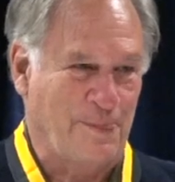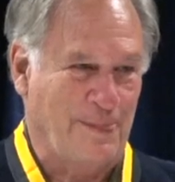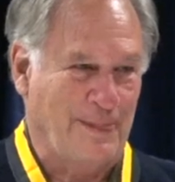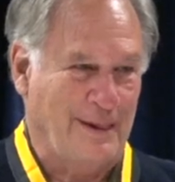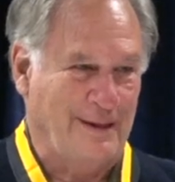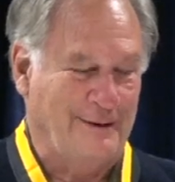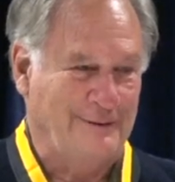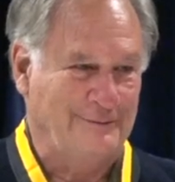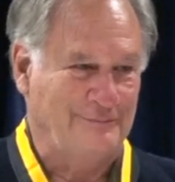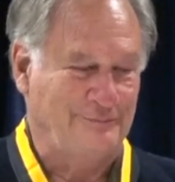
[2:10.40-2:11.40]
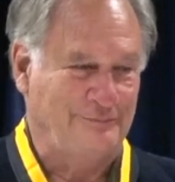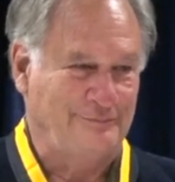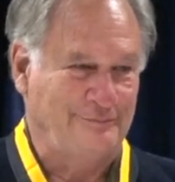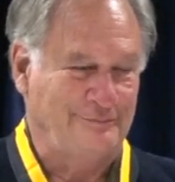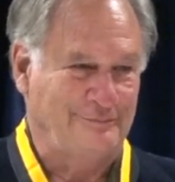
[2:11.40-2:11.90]

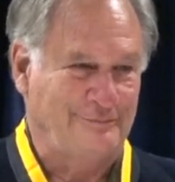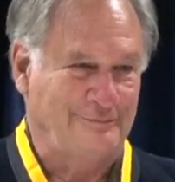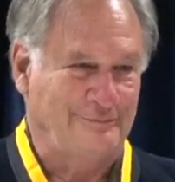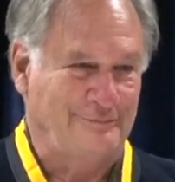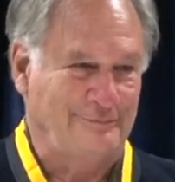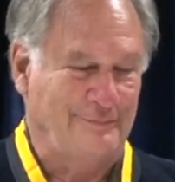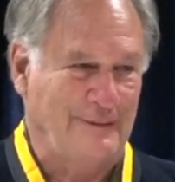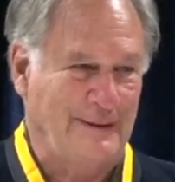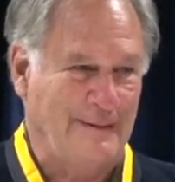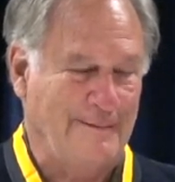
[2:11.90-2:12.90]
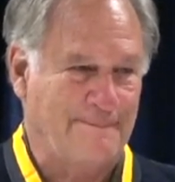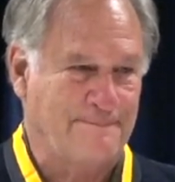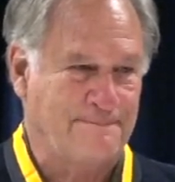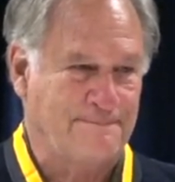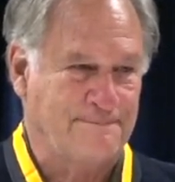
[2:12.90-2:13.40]

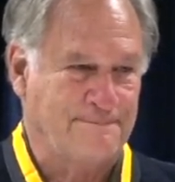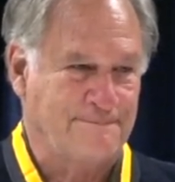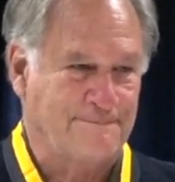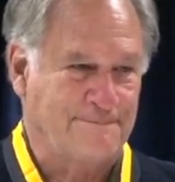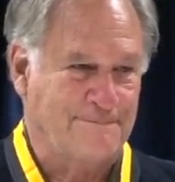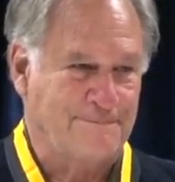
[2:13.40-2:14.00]
(not speaking)